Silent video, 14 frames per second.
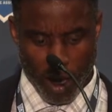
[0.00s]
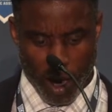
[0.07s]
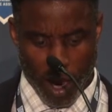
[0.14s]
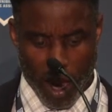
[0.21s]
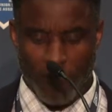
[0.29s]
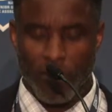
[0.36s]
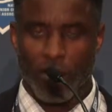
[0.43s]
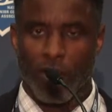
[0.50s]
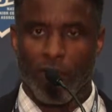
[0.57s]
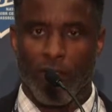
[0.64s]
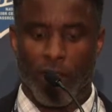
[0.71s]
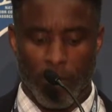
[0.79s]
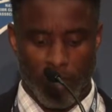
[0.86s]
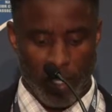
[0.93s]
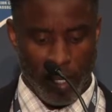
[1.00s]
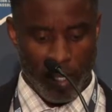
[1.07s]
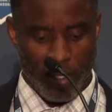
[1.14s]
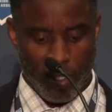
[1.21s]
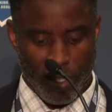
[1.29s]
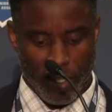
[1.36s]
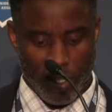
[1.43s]
After the film
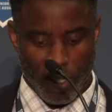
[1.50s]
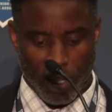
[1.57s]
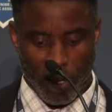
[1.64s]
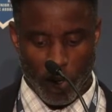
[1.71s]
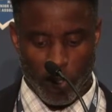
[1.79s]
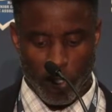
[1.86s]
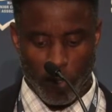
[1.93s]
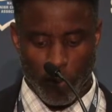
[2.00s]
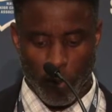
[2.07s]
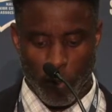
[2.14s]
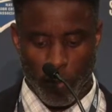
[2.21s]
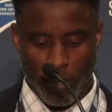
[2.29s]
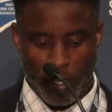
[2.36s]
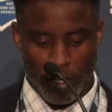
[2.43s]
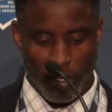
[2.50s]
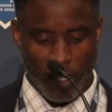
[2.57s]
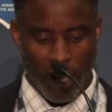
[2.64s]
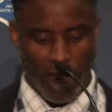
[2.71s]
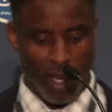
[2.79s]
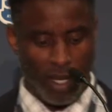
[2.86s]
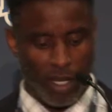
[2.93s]
session, the coaches pulled me
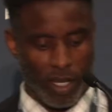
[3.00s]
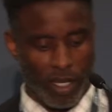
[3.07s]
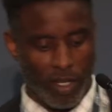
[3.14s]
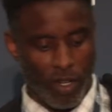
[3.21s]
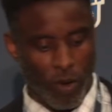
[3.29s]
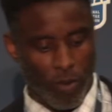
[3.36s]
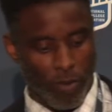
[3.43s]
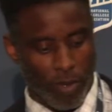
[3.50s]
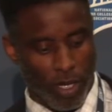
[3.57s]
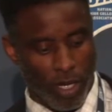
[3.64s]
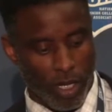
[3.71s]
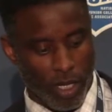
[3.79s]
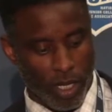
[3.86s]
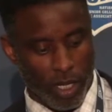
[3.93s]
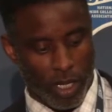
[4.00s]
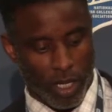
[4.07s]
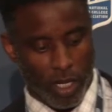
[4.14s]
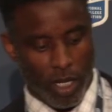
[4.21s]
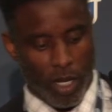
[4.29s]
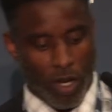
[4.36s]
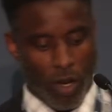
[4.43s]
aside and told me
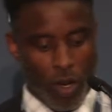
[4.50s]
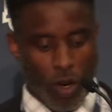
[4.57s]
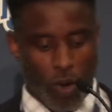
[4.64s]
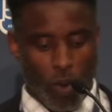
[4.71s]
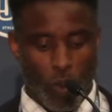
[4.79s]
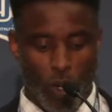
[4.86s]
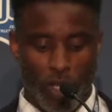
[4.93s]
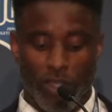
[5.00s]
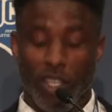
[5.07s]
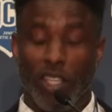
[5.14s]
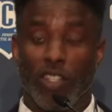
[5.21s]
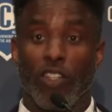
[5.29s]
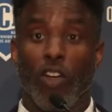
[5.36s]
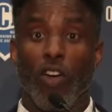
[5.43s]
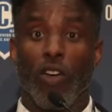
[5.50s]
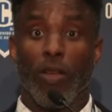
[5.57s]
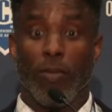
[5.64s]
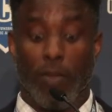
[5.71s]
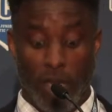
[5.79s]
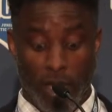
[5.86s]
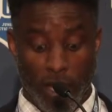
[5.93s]
what they saw
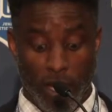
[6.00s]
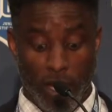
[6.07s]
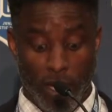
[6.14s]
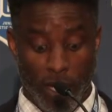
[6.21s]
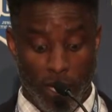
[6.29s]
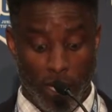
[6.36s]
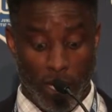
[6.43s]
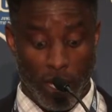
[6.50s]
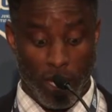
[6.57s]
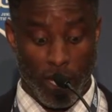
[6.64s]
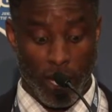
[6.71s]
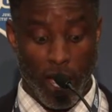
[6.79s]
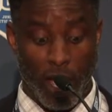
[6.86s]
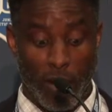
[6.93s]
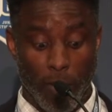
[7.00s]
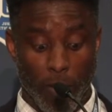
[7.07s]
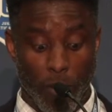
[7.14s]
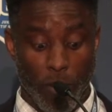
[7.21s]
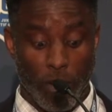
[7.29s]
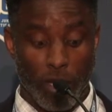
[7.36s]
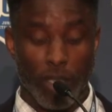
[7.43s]
in me and how
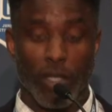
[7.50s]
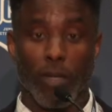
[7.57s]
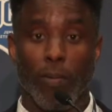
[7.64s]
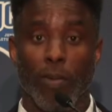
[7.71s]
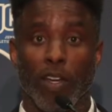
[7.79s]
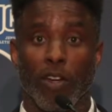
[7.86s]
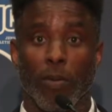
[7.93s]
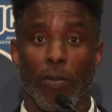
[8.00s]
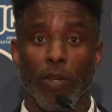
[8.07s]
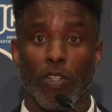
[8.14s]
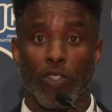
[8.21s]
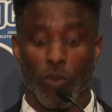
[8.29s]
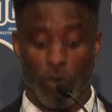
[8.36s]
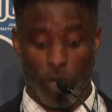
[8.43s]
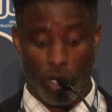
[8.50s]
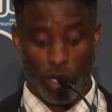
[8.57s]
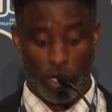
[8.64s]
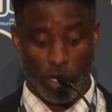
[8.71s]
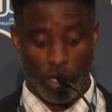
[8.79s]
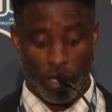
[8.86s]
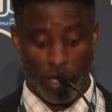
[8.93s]
important the bigger picture
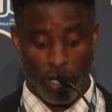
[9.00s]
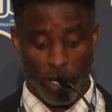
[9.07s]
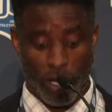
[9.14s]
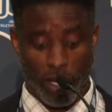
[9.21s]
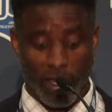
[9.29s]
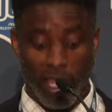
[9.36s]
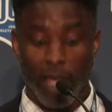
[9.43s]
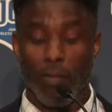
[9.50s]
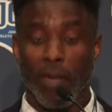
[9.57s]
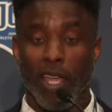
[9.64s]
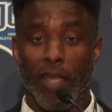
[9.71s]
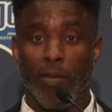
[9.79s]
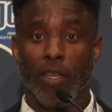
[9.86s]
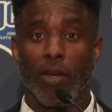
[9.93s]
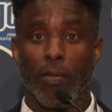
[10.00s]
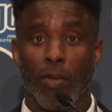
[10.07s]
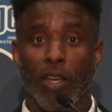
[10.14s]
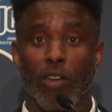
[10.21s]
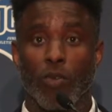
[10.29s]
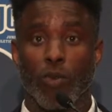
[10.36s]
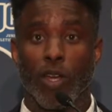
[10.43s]
was. They made me a
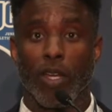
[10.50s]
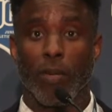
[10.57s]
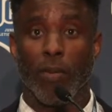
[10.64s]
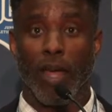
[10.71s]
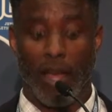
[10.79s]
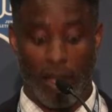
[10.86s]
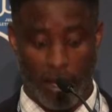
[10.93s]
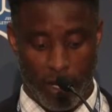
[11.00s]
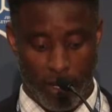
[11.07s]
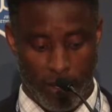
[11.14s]
better running back.